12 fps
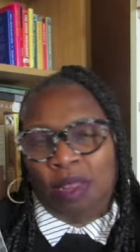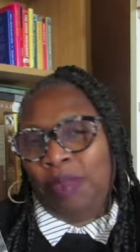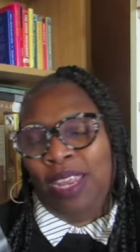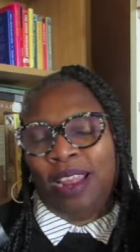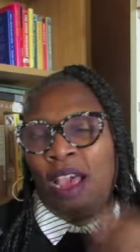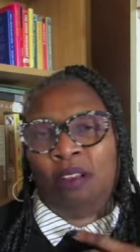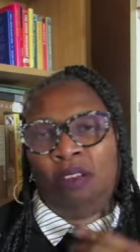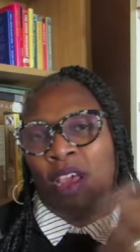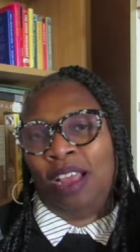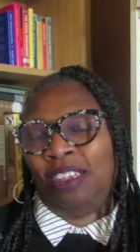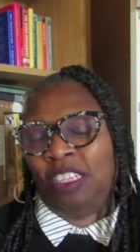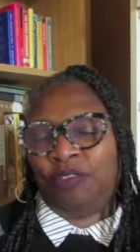I mean, I don't
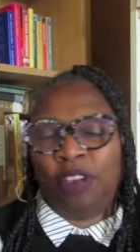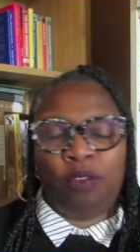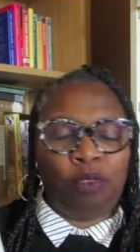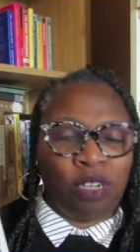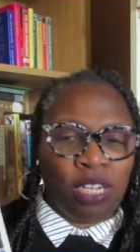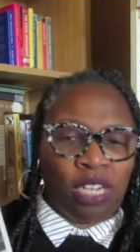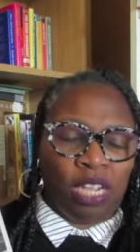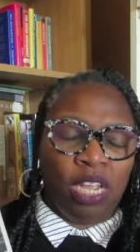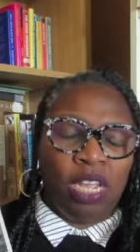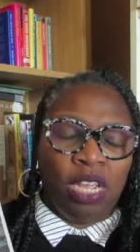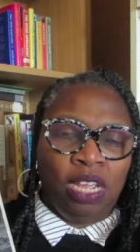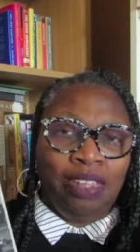know. I just felt really
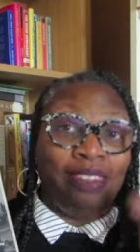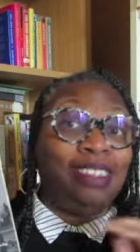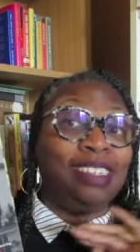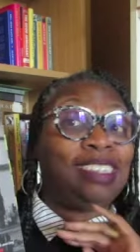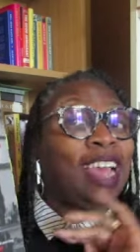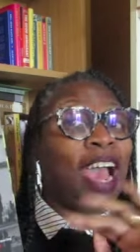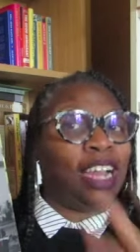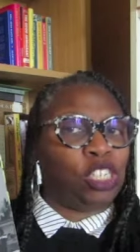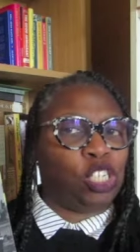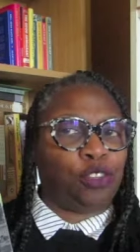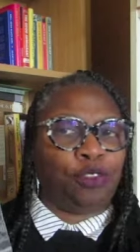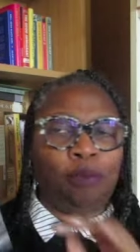
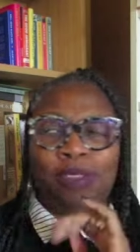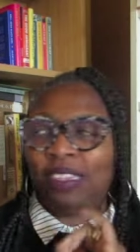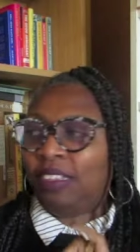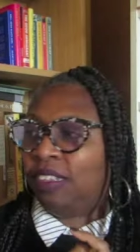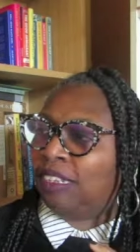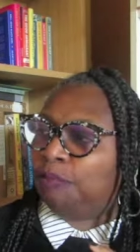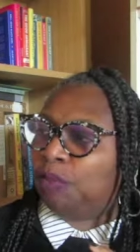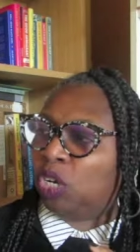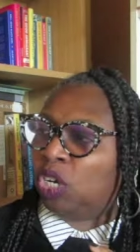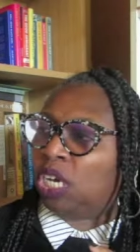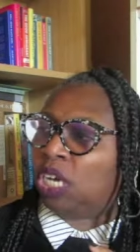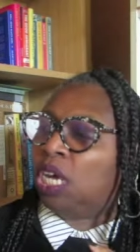detached from this, this
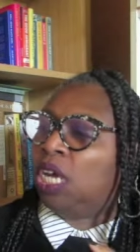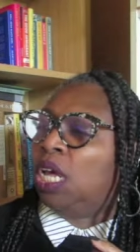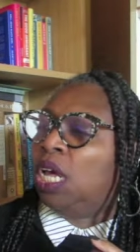book.